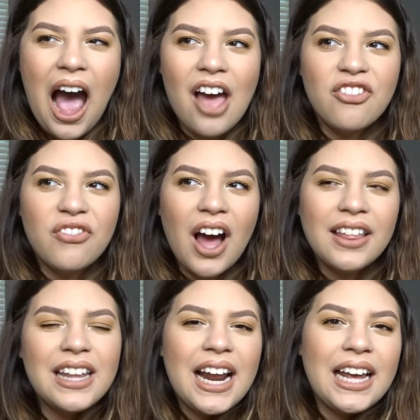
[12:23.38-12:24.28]
I
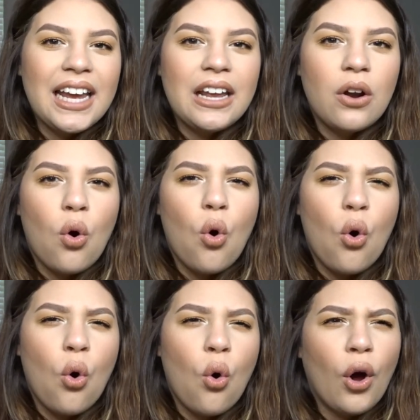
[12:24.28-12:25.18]
find that I get
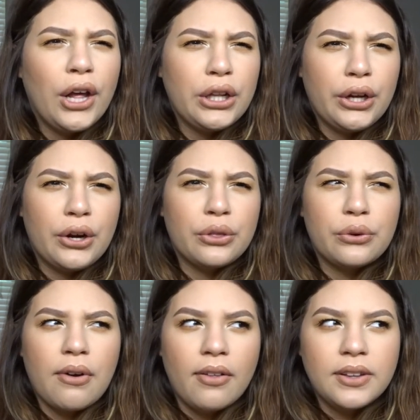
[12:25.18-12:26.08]
oilier
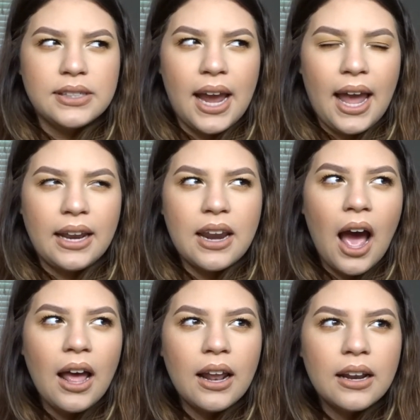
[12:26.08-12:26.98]
throughout the day.
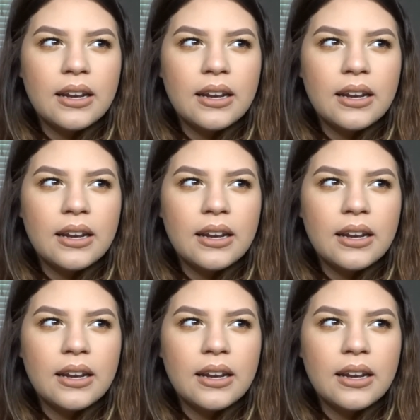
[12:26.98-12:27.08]
Not